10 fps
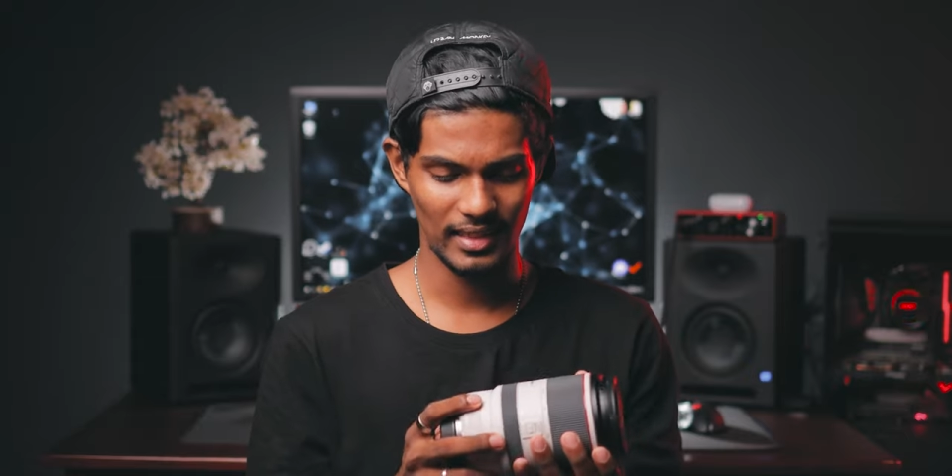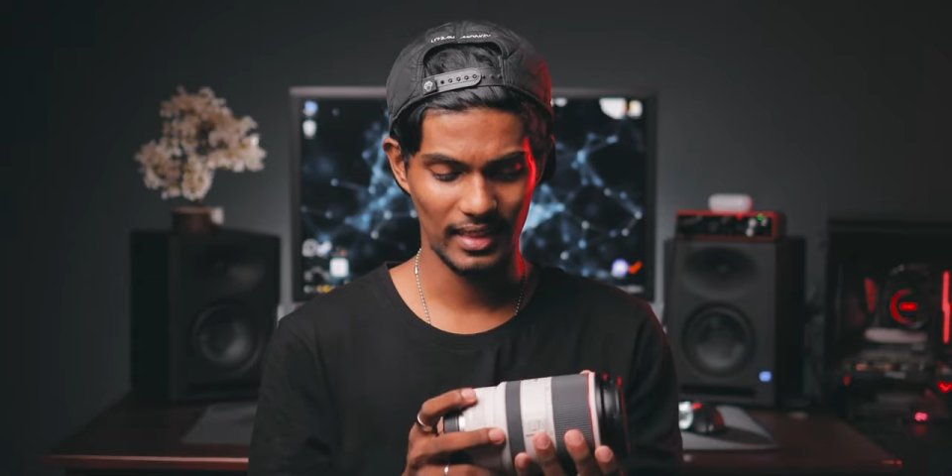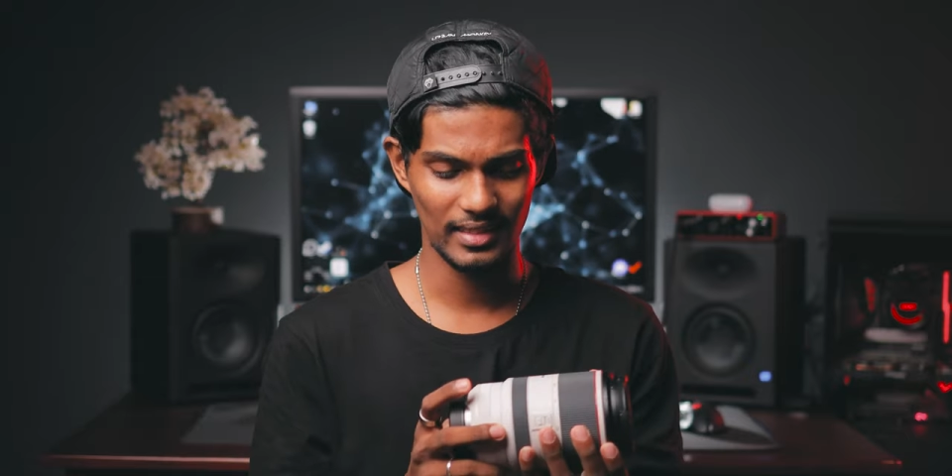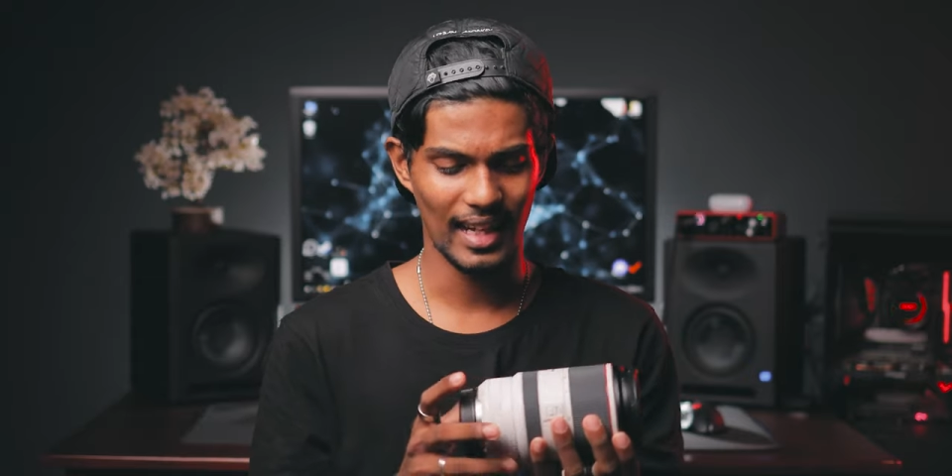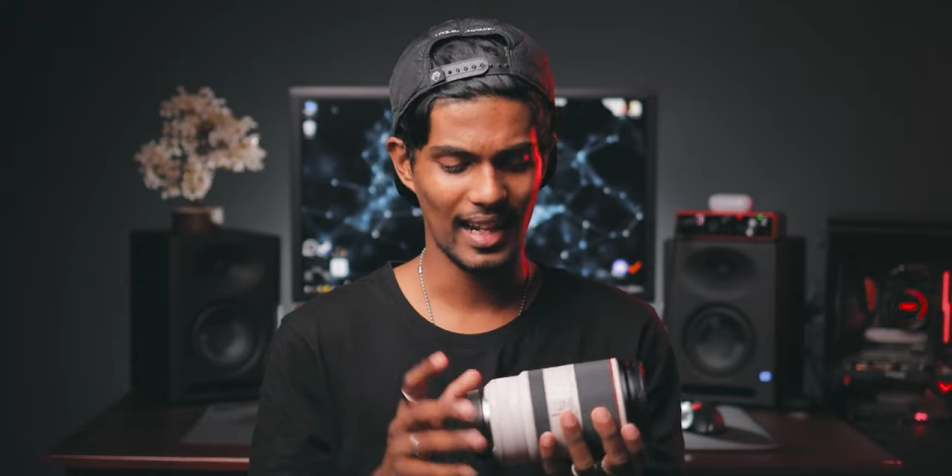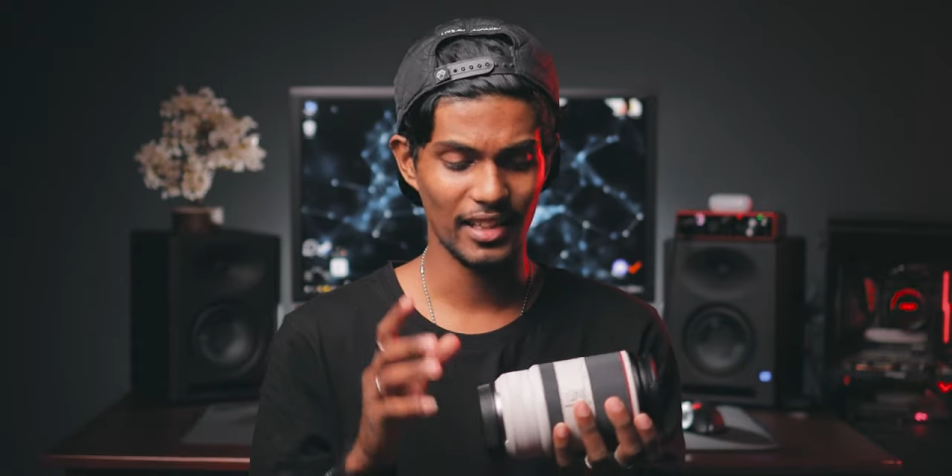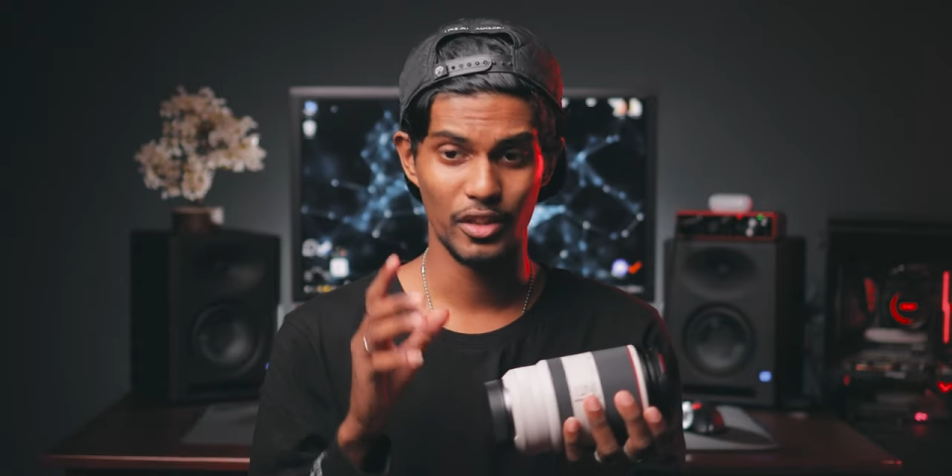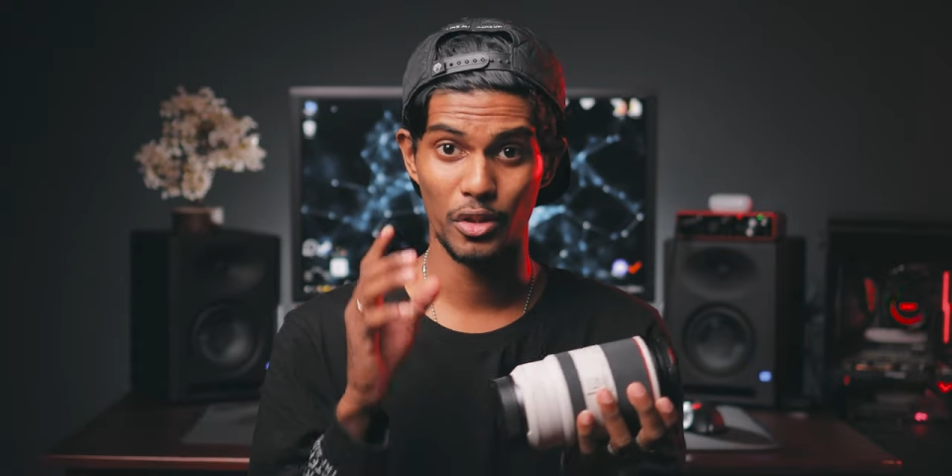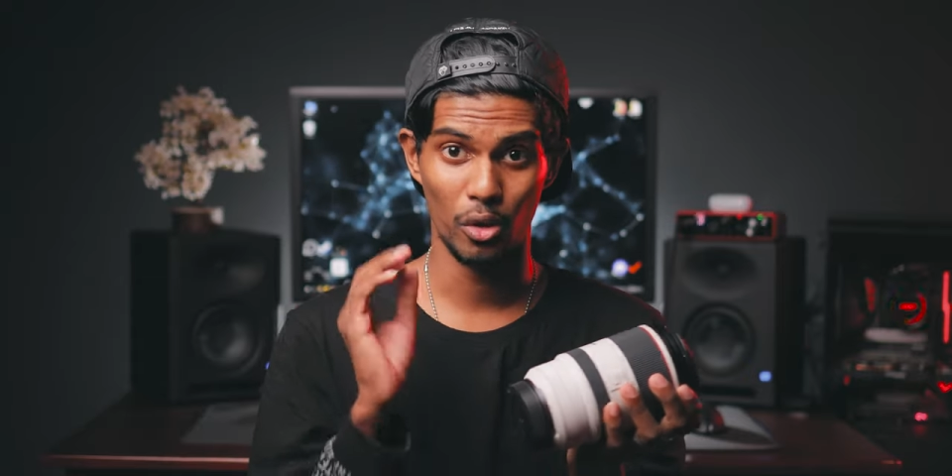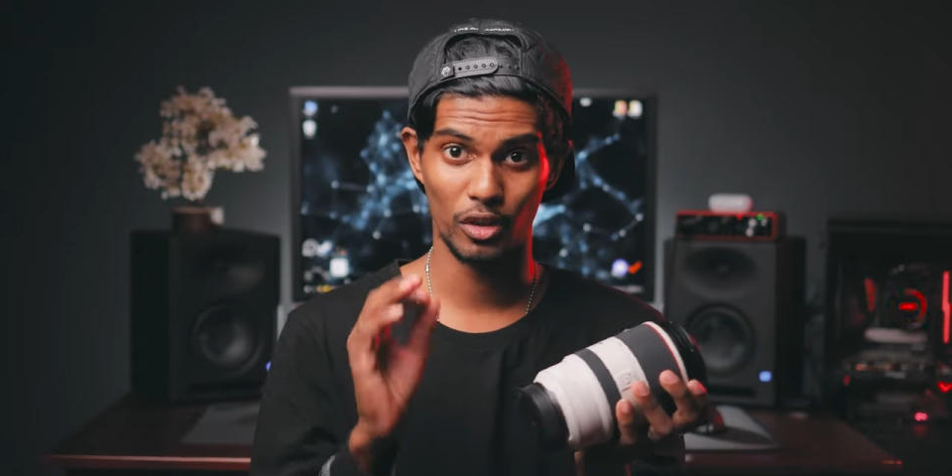thing that I
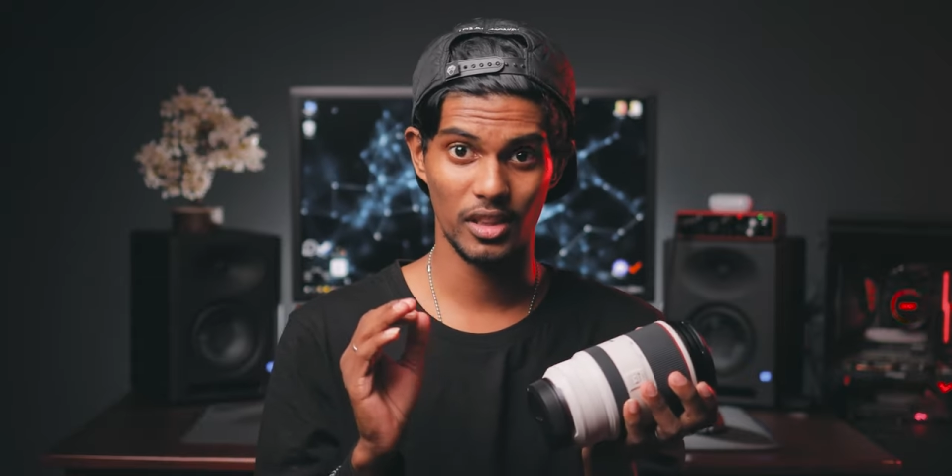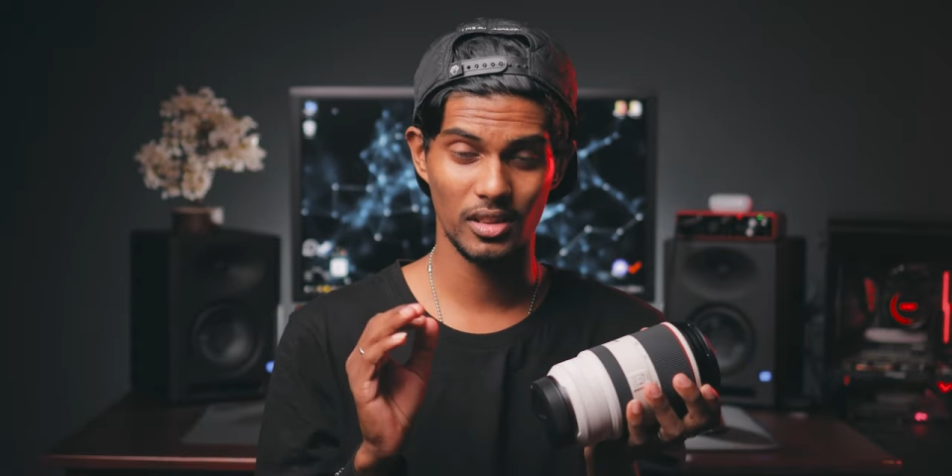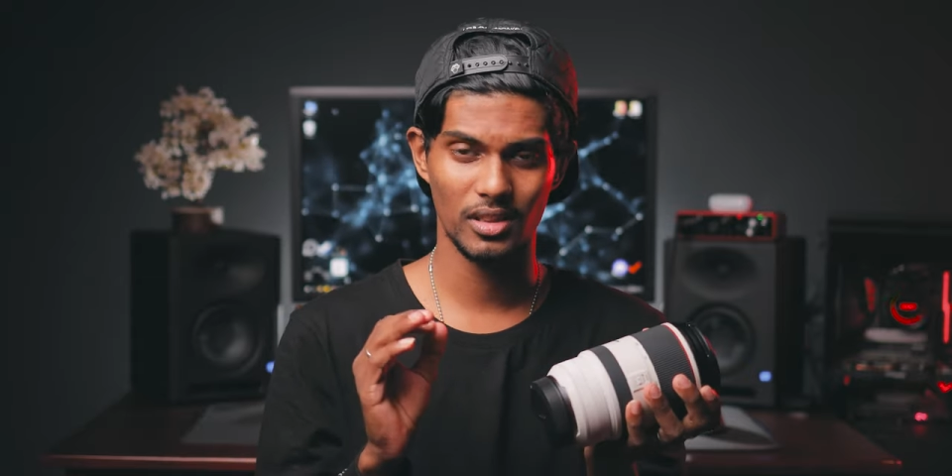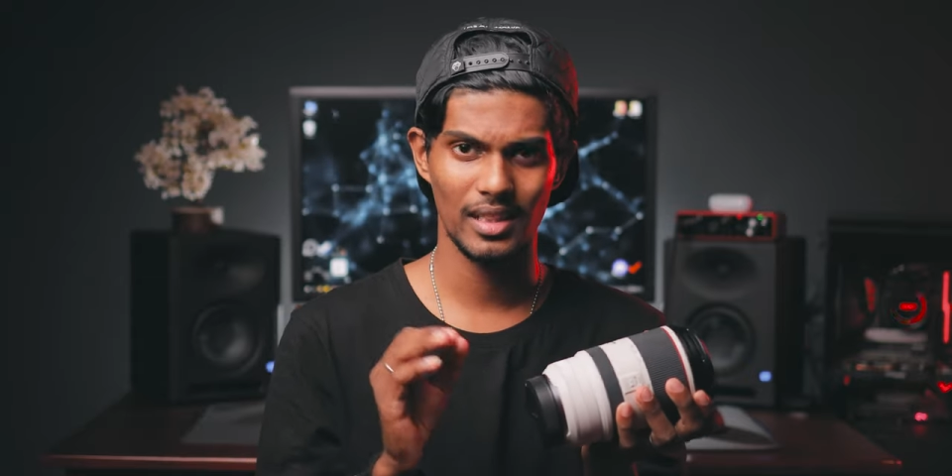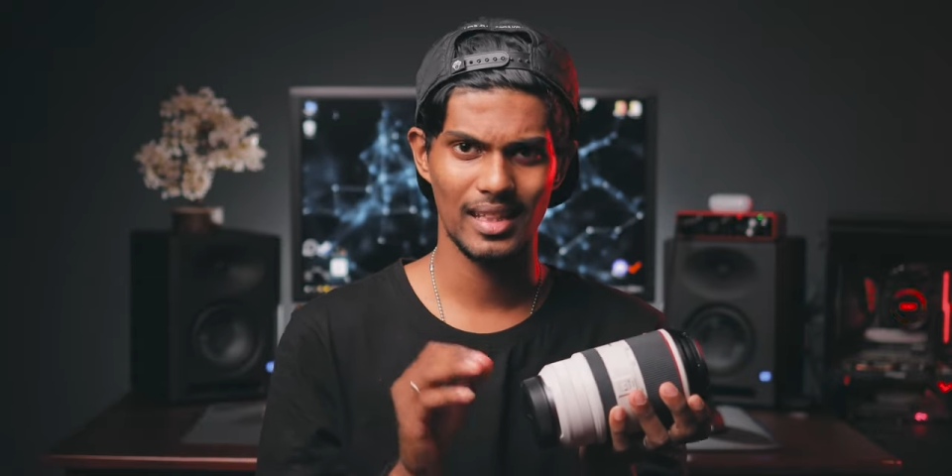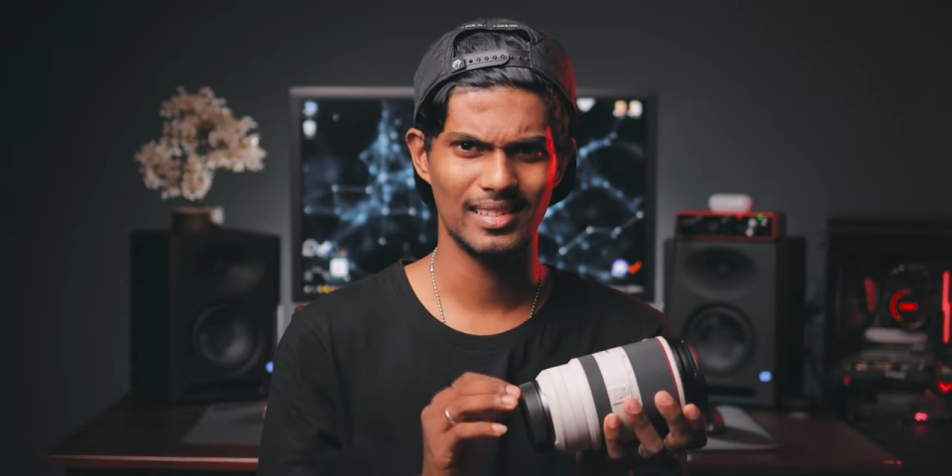noticed,